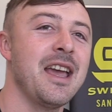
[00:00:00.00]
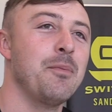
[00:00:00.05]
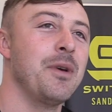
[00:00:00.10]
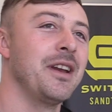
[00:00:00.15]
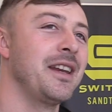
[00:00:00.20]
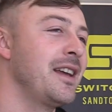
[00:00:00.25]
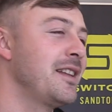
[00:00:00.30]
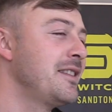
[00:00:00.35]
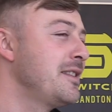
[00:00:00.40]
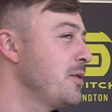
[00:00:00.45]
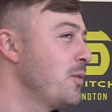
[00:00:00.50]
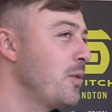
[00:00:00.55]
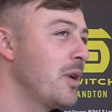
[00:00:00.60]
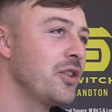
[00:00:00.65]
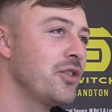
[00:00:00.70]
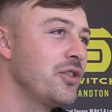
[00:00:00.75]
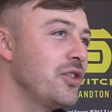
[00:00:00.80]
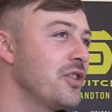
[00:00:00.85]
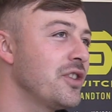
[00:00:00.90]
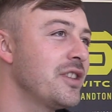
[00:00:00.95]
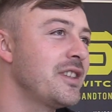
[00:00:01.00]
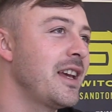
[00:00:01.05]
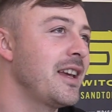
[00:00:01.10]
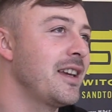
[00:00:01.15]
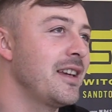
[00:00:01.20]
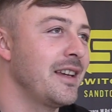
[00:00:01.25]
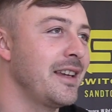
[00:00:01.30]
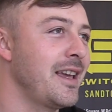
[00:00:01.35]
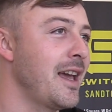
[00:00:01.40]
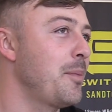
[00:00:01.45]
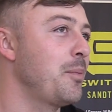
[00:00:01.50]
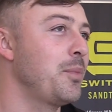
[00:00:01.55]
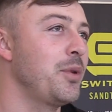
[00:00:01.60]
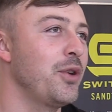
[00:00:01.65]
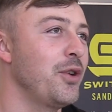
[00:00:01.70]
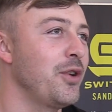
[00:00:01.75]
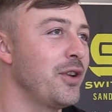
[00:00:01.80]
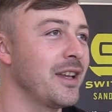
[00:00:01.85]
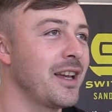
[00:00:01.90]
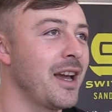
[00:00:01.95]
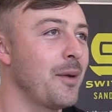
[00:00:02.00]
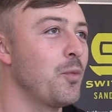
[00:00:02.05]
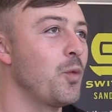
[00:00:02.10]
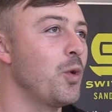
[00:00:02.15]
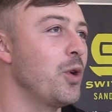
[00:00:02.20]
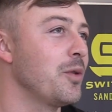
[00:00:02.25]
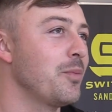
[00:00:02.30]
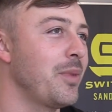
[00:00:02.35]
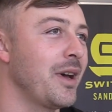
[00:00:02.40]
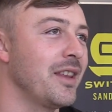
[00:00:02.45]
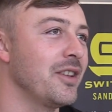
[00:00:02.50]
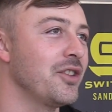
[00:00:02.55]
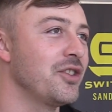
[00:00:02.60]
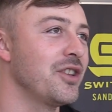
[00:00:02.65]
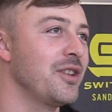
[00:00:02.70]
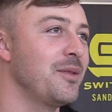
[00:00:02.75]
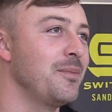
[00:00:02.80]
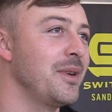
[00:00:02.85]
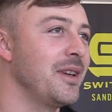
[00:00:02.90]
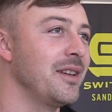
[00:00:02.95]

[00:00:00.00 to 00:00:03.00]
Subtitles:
My dad said, why don't you just take a gap year and come work by the gym?